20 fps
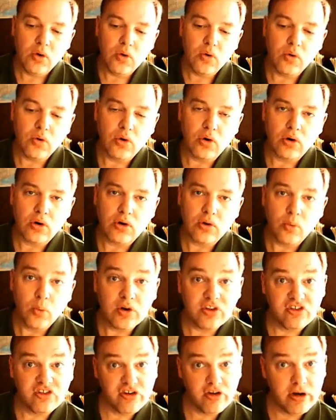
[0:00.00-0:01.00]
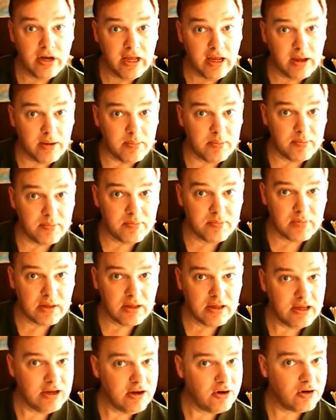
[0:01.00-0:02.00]
Or what's your name?
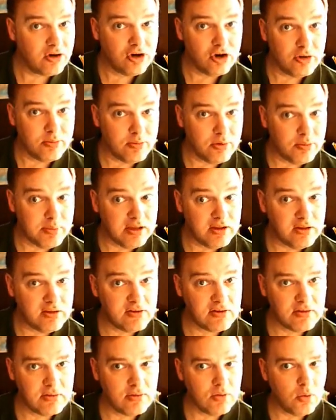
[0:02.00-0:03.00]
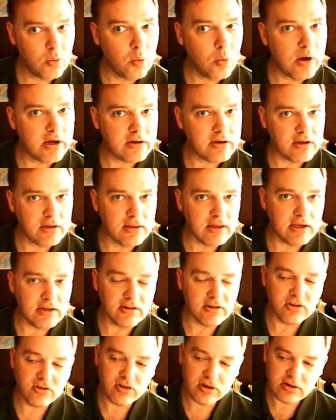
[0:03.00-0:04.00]
Here, ¿cómo means what in the
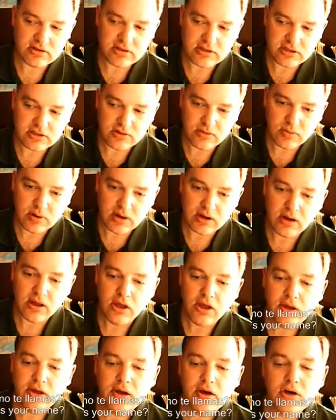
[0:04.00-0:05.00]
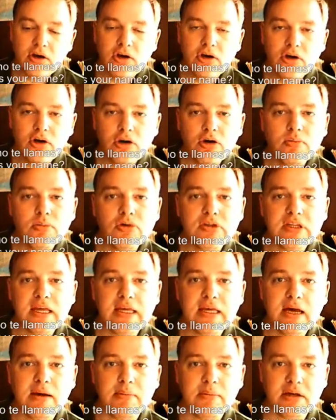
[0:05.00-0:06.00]
English translation, right? ¿Cómo te
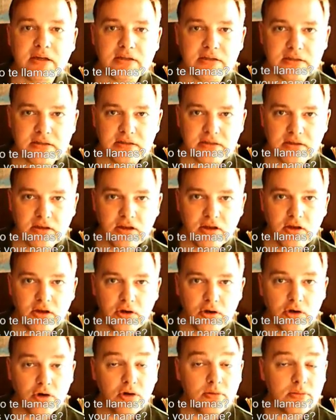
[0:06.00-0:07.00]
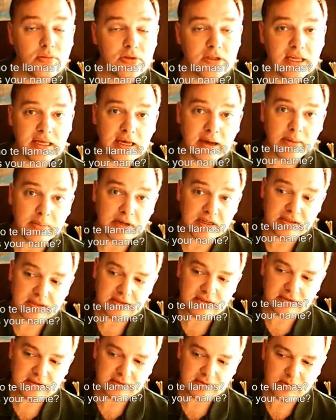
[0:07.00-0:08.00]
llamas? ¿Cómo te
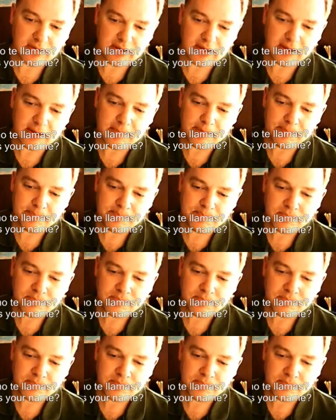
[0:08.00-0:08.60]
llamas? Okay?